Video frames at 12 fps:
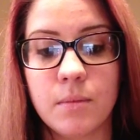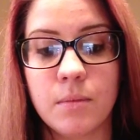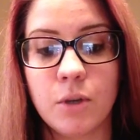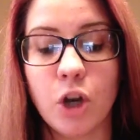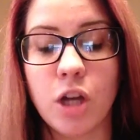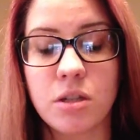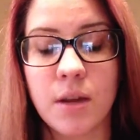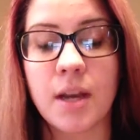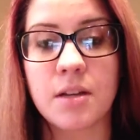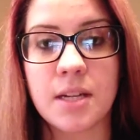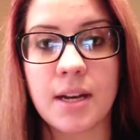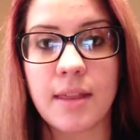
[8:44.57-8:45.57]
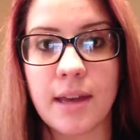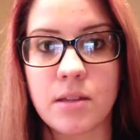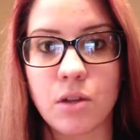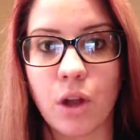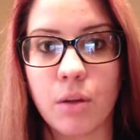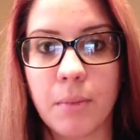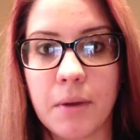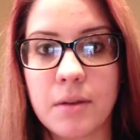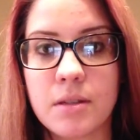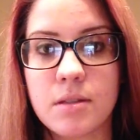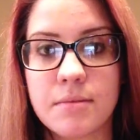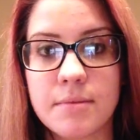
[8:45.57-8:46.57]
you're also guaranteed a $1,000
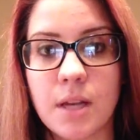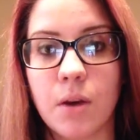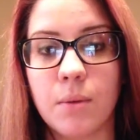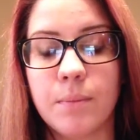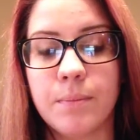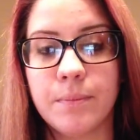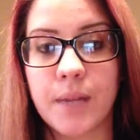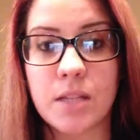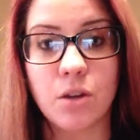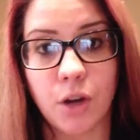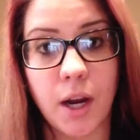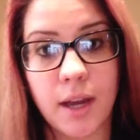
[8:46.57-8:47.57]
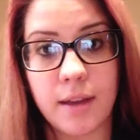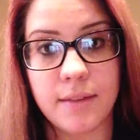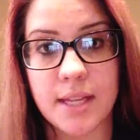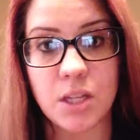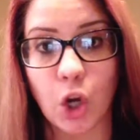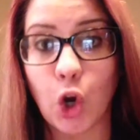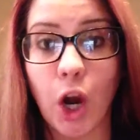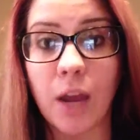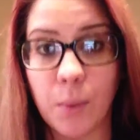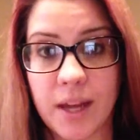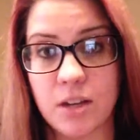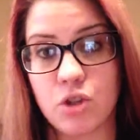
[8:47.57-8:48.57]
bonus. So that's a
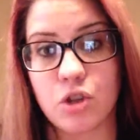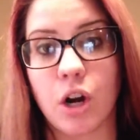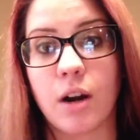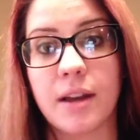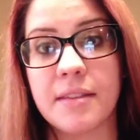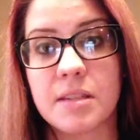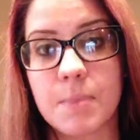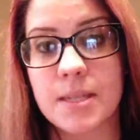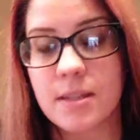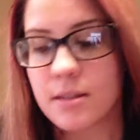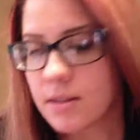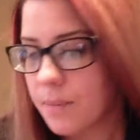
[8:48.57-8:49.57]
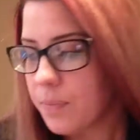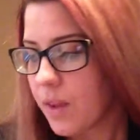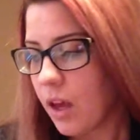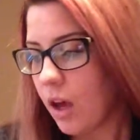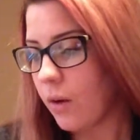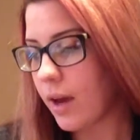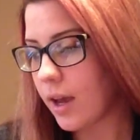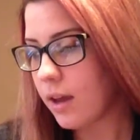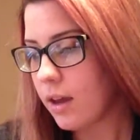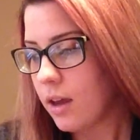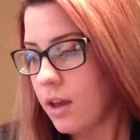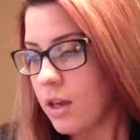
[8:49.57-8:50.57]
great way to start in this business.
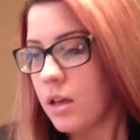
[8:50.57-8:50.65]
Okay.